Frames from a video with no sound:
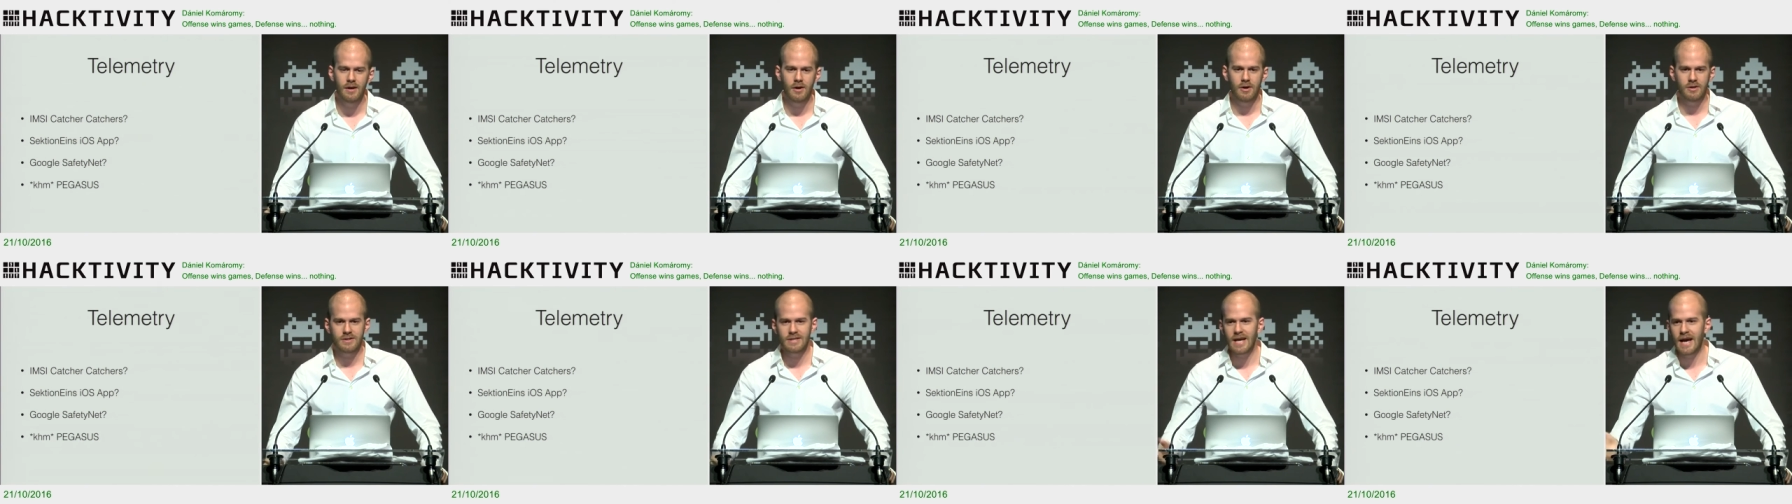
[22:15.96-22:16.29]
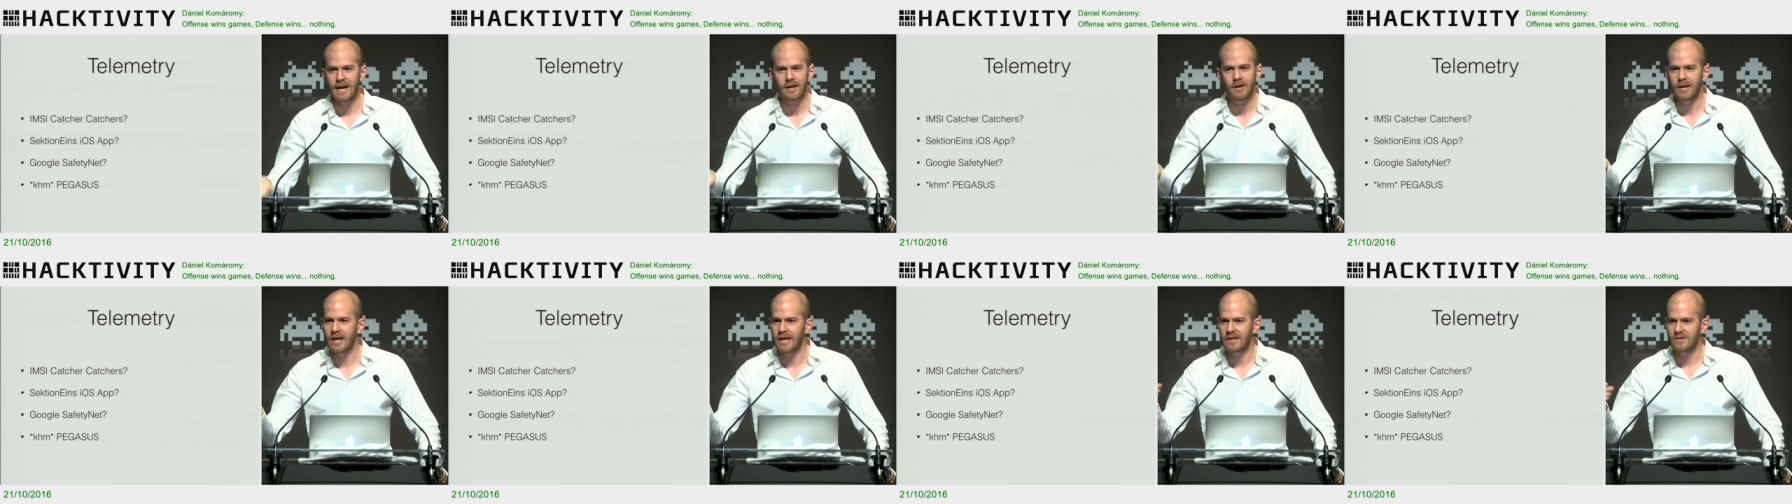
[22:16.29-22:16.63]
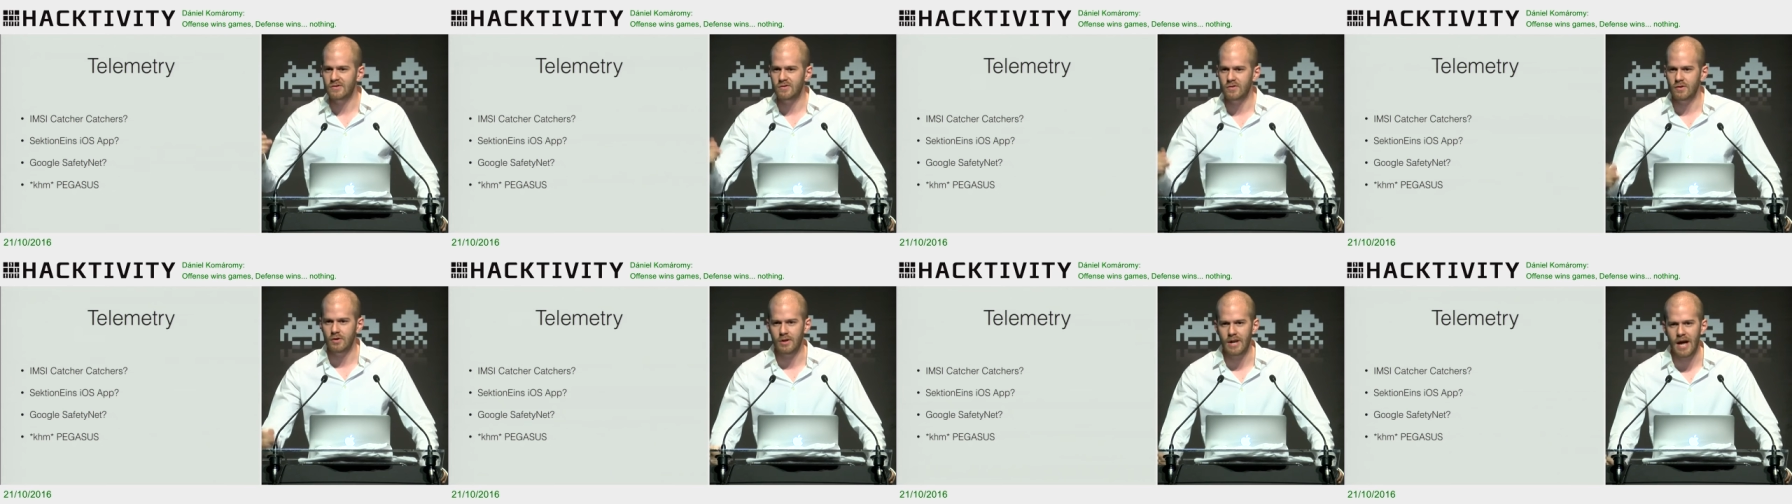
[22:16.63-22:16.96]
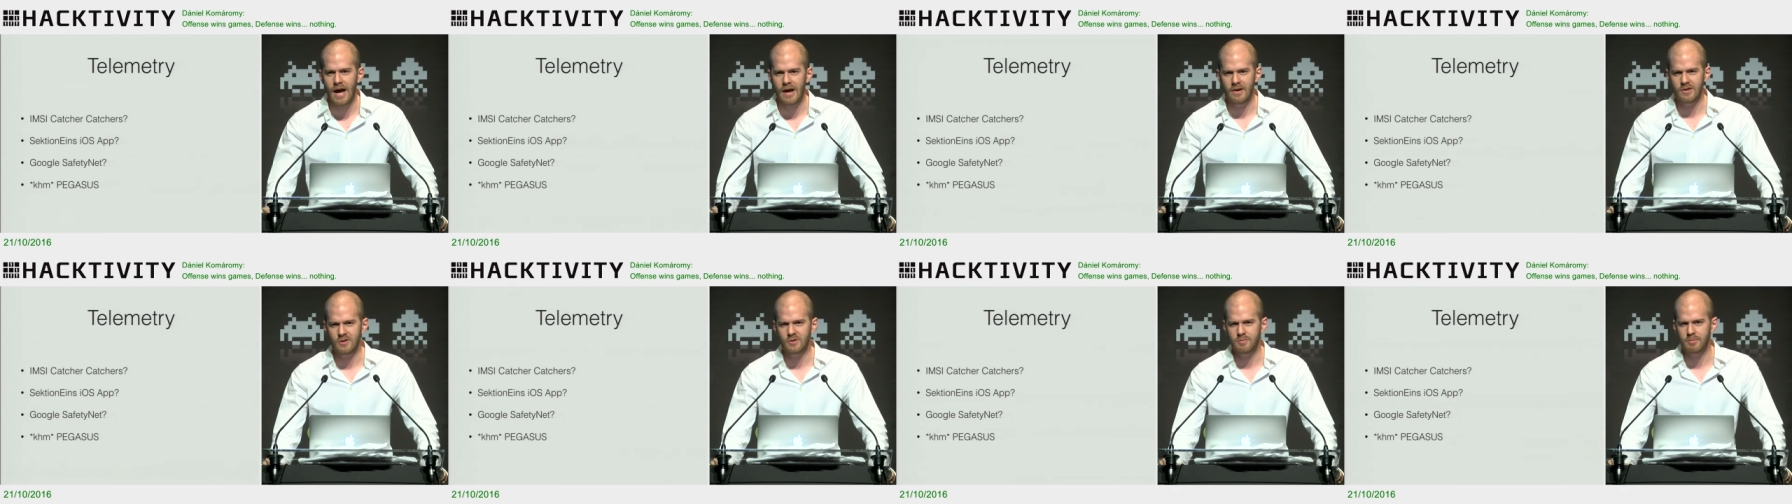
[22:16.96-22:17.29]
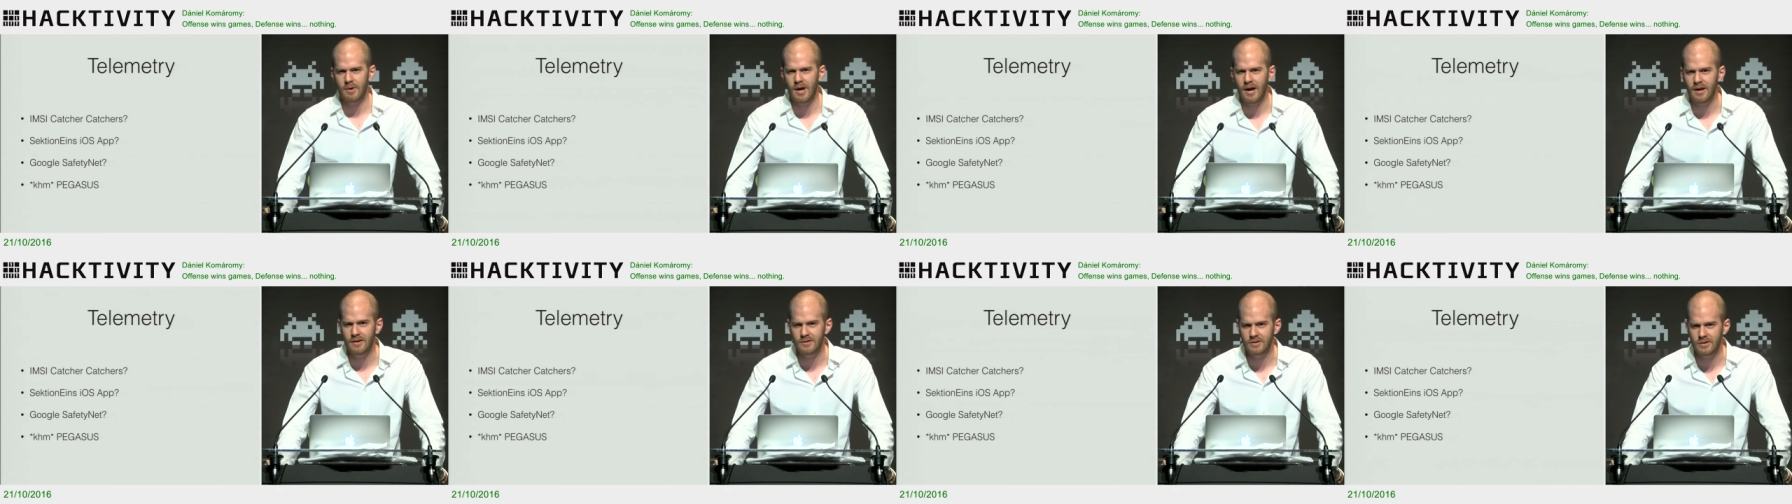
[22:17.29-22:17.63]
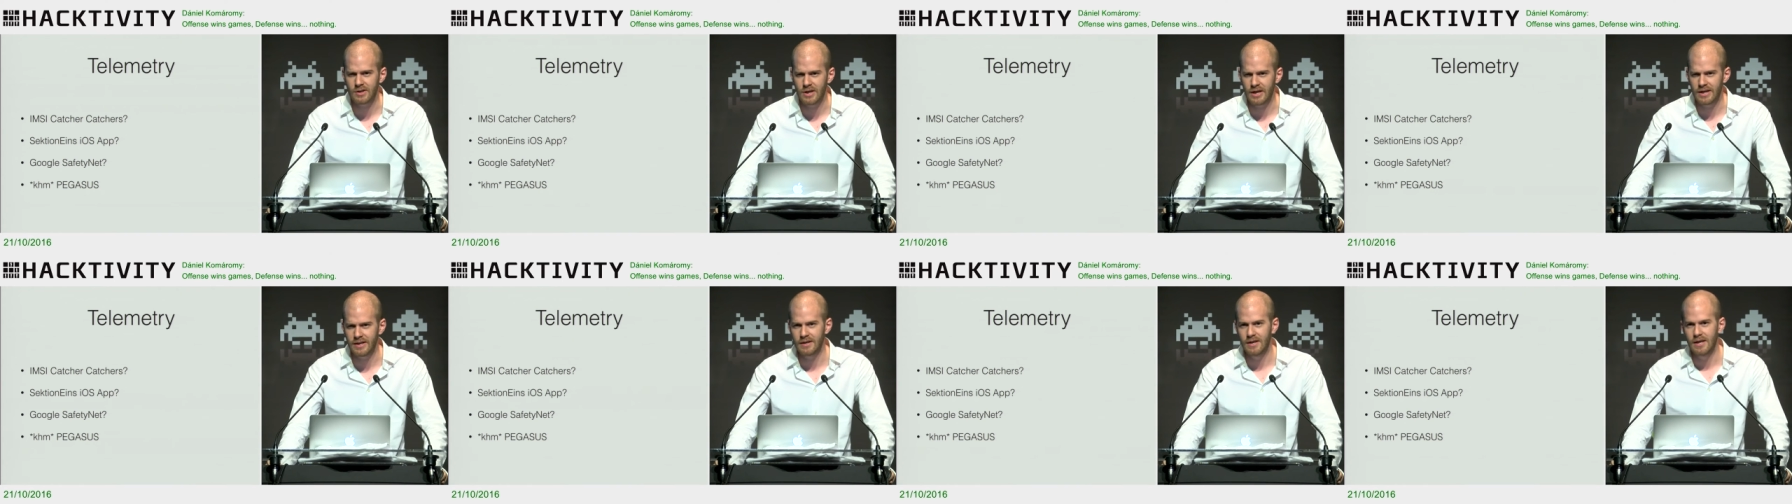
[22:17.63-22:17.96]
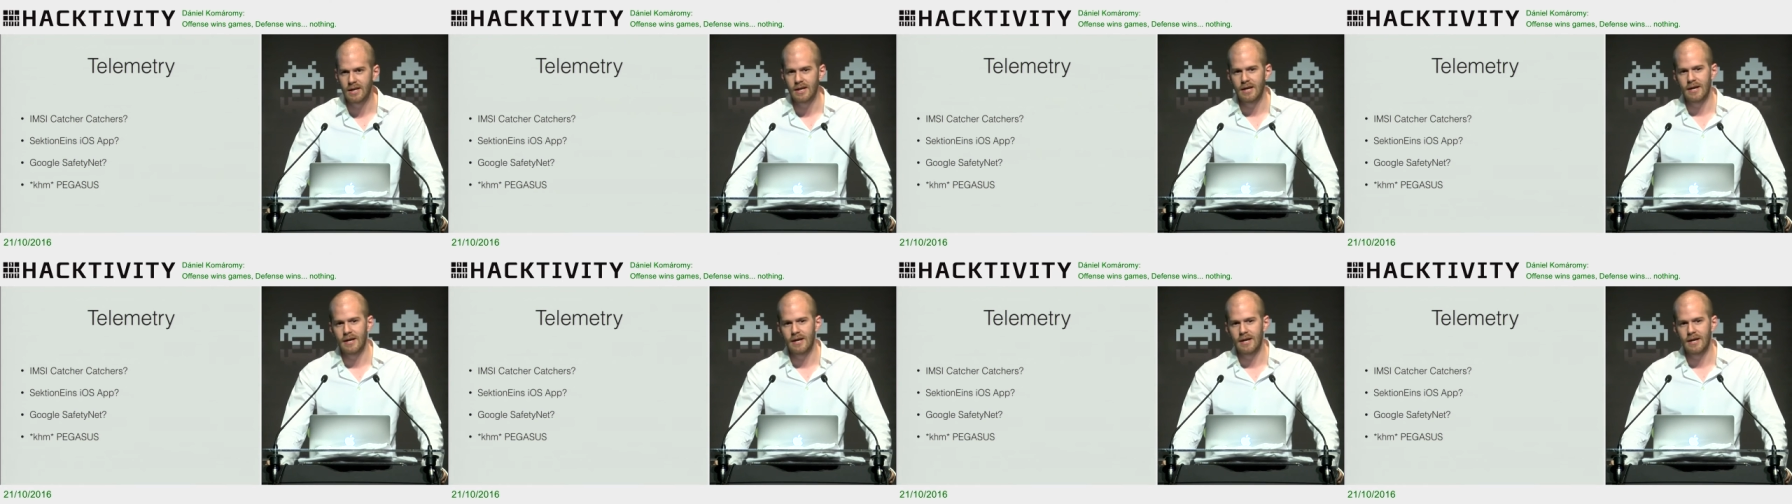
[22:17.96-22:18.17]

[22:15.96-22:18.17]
attack against an iOS browser. And,